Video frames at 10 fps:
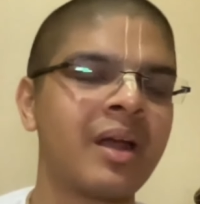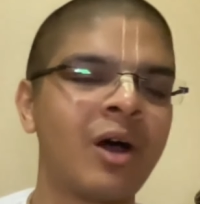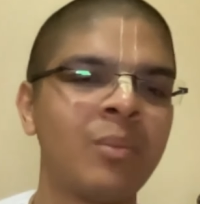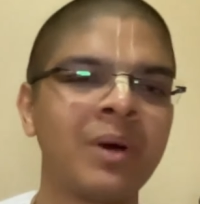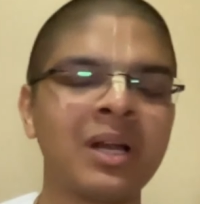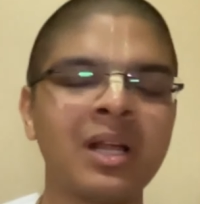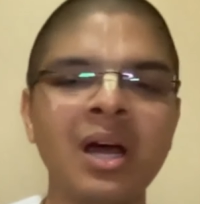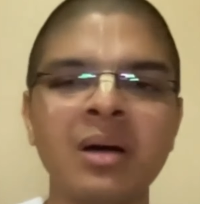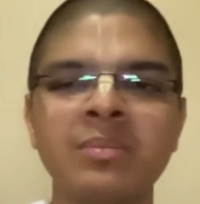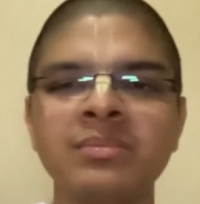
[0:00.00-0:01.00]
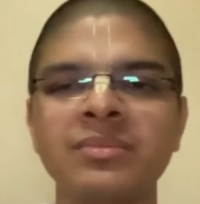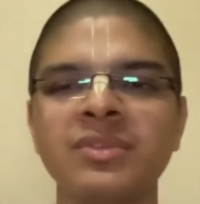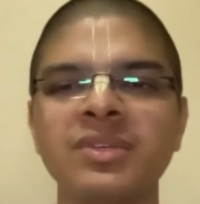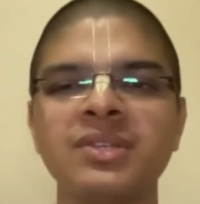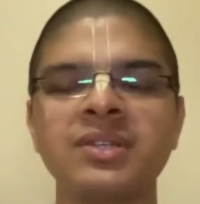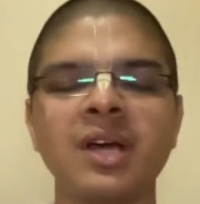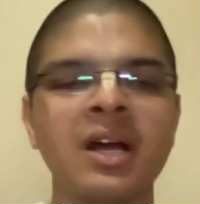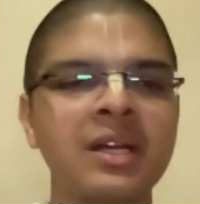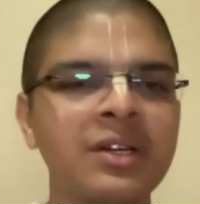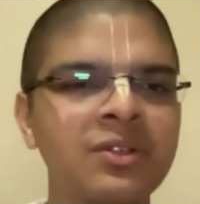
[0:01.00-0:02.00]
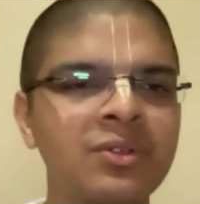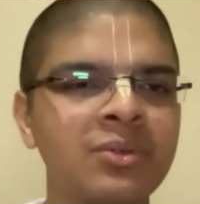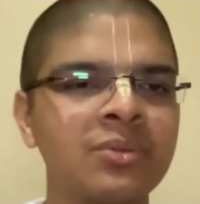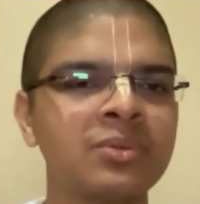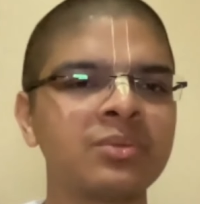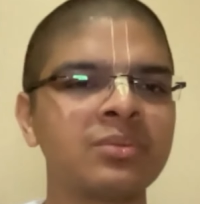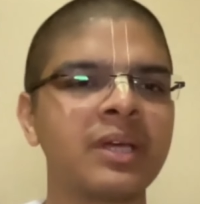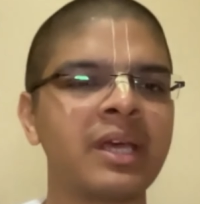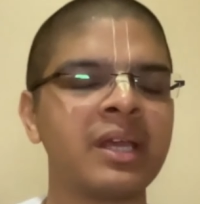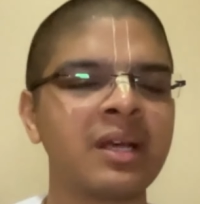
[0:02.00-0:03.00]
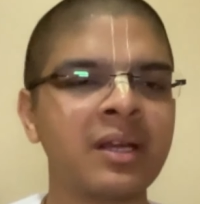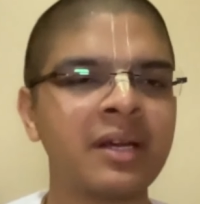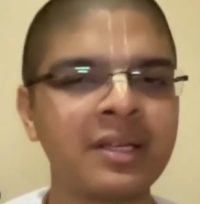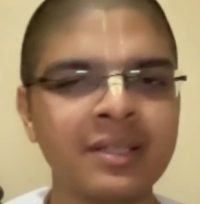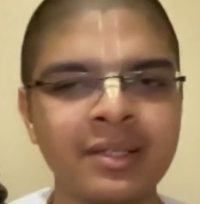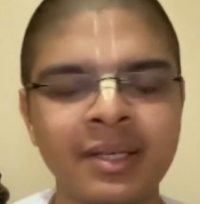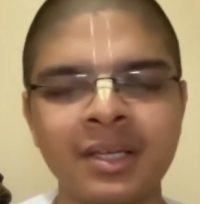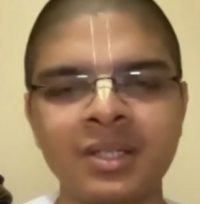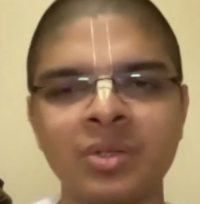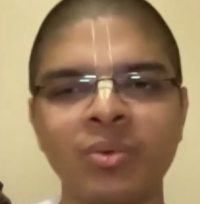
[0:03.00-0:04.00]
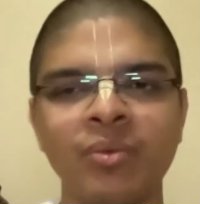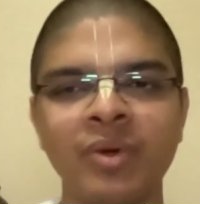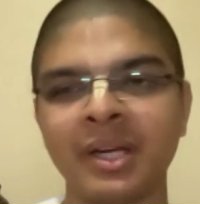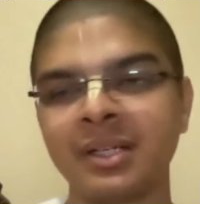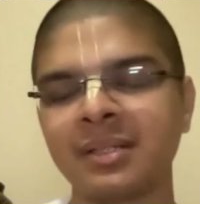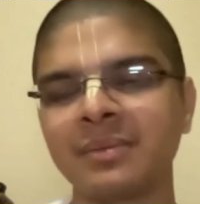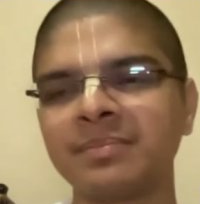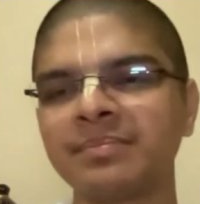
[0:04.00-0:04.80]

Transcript: Now, Balaram started to increase his weight.